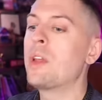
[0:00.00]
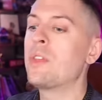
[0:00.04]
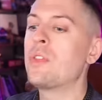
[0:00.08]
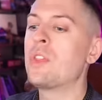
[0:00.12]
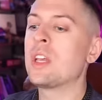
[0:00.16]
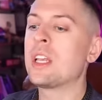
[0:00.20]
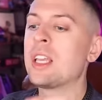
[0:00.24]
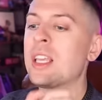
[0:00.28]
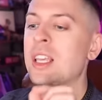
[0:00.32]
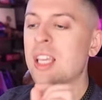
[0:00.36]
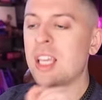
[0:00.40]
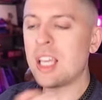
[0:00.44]
but
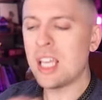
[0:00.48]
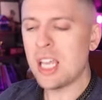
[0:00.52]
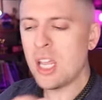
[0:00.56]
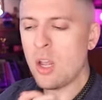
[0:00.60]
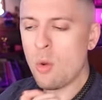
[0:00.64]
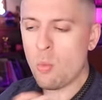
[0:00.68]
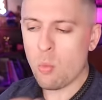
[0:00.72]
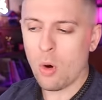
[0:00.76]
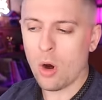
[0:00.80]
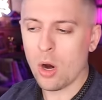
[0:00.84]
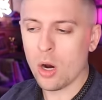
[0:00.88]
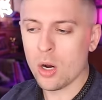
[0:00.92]
the
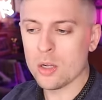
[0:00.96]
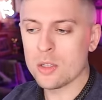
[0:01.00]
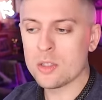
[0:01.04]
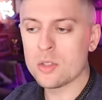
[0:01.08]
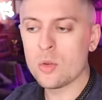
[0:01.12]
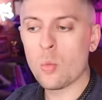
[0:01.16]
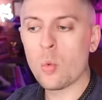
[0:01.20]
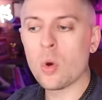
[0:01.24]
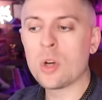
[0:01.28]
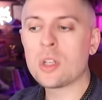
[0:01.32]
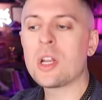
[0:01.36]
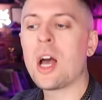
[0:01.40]

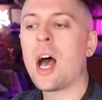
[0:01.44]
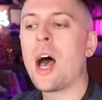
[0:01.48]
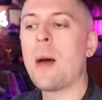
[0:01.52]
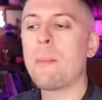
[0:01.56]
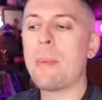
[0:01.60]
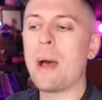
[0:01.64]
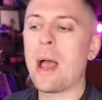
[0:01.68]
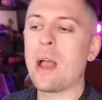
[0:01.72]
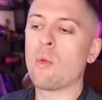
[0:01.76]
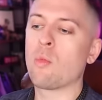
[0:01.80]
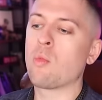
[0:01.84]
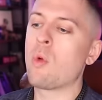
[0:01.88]
keywords were
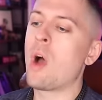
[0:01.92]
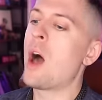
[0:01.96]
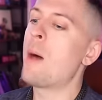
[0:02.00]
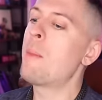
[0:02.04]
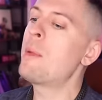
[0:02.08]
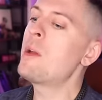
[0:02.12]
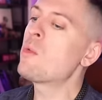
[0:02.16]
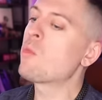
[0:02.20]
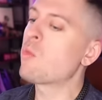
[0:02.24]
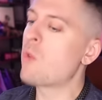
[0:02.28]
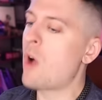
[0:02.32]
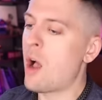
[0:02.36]
taught by
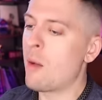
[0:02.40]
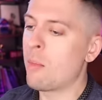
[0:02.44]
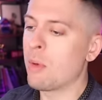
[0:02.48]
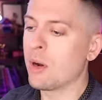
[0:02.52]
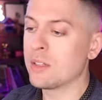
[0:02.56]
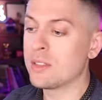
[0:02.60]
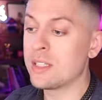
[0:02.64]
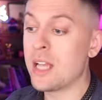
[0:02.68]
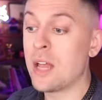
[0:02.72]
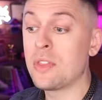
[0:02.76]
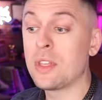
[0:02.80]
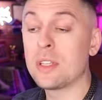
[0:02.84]
Robin
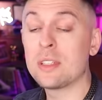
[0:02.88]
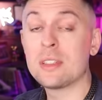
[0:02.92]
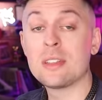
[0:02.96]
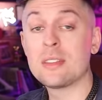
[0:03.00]
Roberts at the